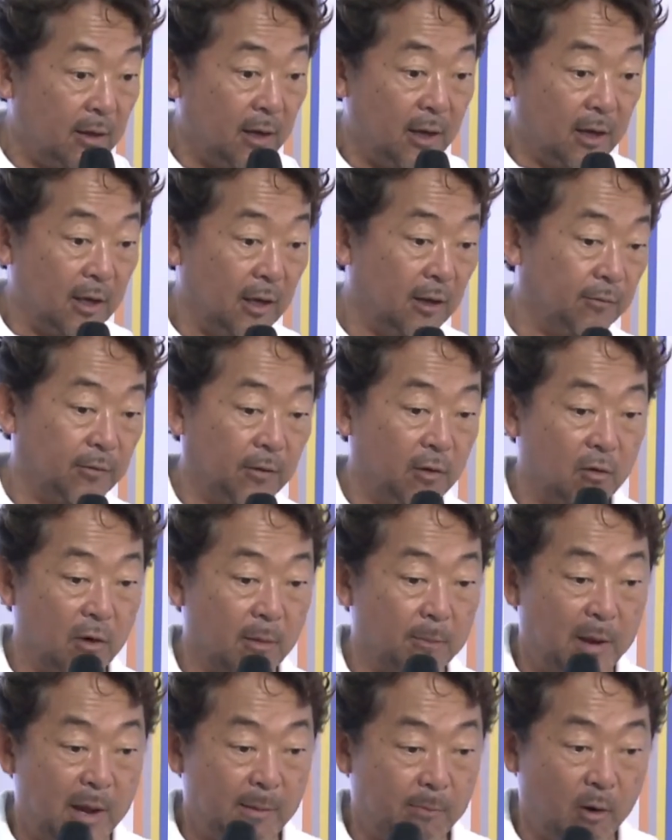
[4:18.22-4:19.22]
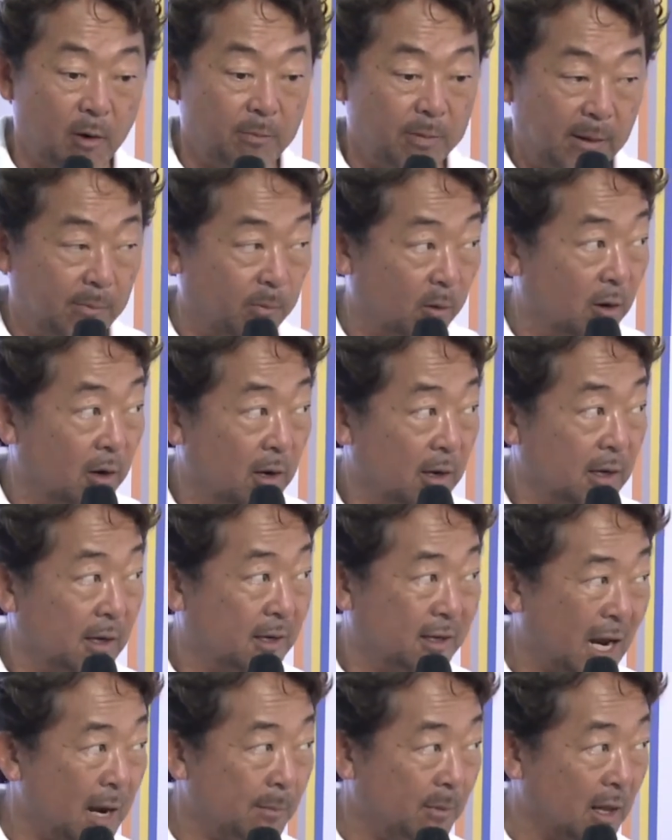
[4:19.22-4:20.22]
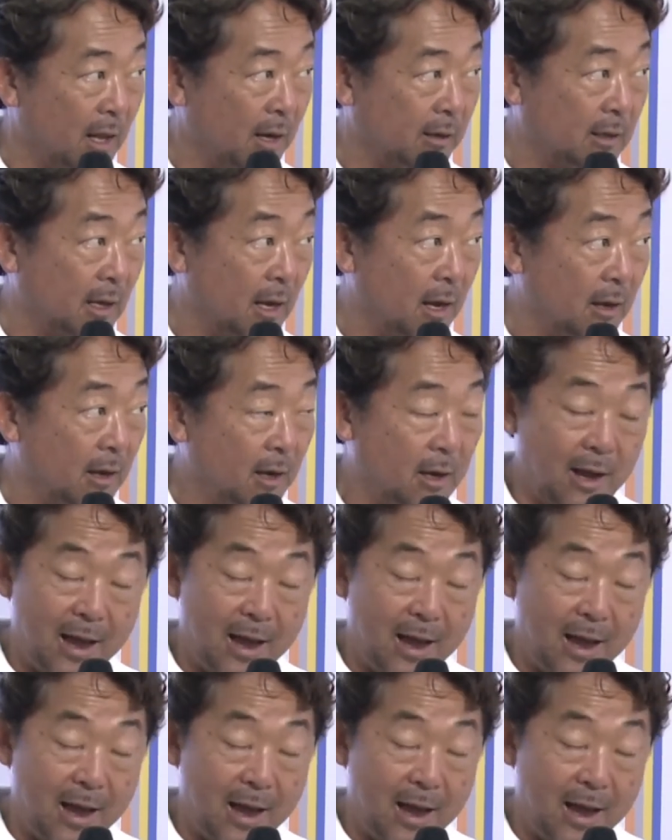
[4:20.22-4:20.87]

If you're people. It can't be like that.